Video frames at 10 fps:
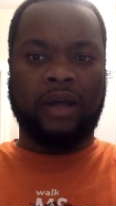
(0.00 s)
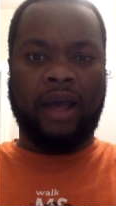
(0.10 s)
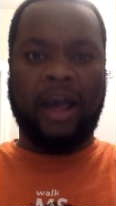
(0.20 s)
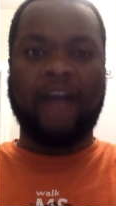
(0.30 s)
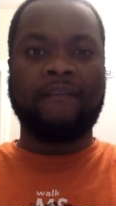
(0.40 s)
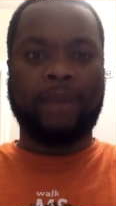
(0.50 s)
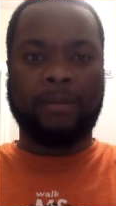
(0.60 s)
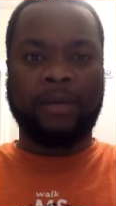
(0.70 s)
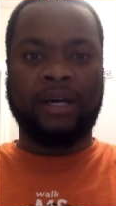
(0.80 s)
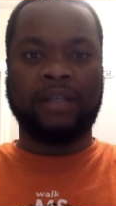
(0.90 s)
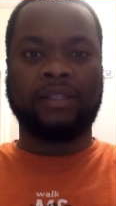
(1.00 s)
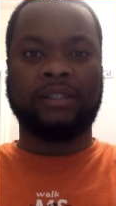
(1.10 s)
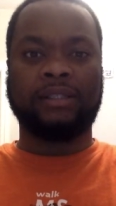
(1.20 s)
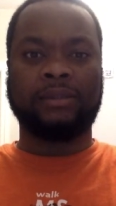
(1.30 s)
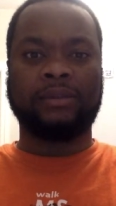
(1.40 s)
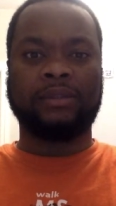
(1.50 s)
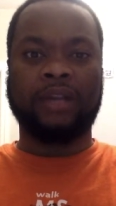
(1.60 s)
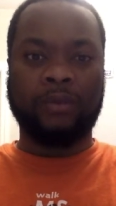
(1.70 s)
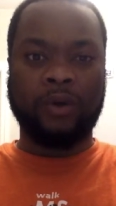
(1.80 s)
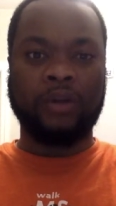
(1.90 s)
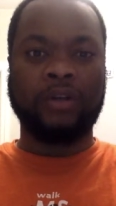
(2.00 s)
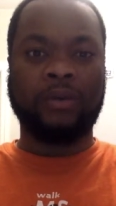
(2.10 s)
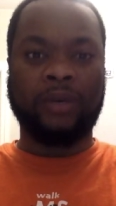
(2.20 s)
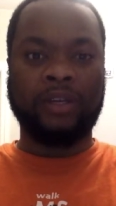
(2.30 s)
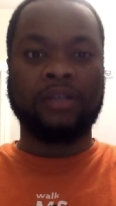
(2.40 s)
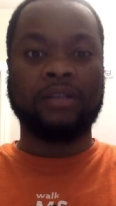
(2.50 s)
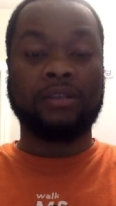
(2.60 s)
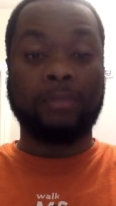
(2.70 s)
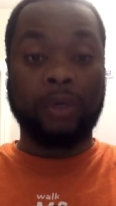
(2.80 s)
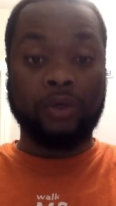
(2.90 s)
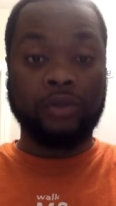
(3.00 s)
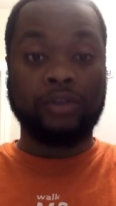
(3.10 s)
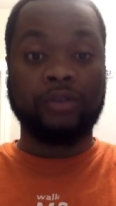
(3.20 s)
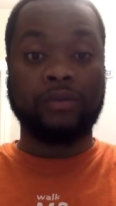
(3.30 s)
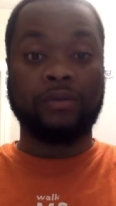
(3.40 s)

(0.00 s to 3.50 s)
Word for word: Half my body was not working the way that it's supposed to.